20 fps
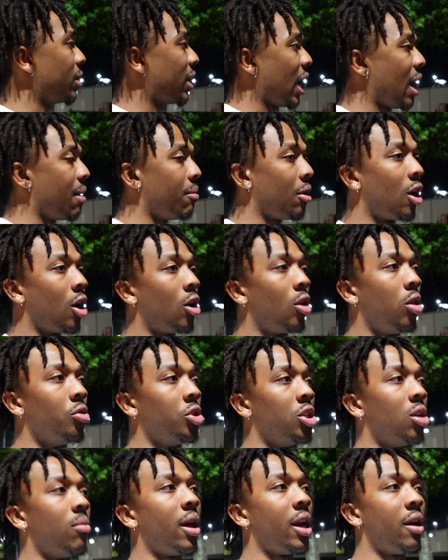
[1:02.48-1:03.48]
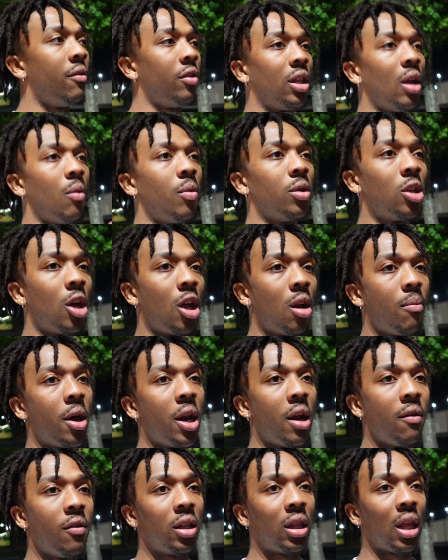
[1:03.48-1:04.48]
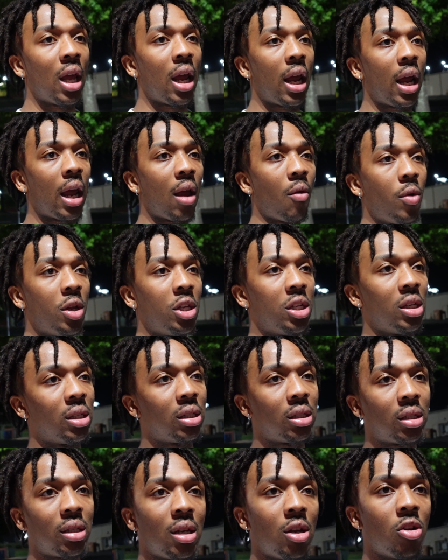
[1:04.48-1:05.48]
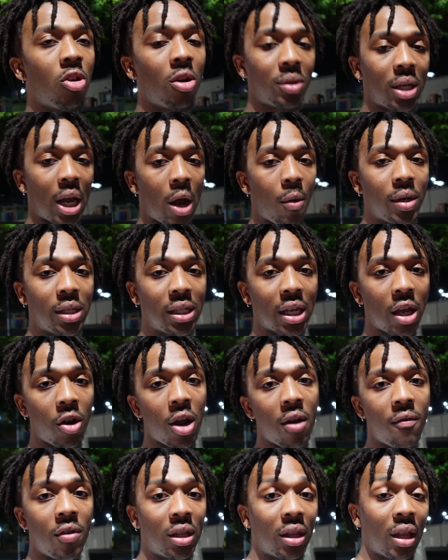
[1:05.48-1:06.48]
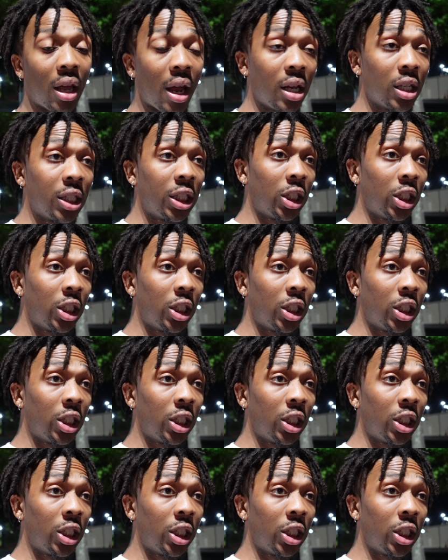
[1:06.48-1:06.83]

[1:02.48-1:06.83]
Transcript: We came to conclusion about everything. We talked about everything and we just, you know what I'm saying? We settled everything.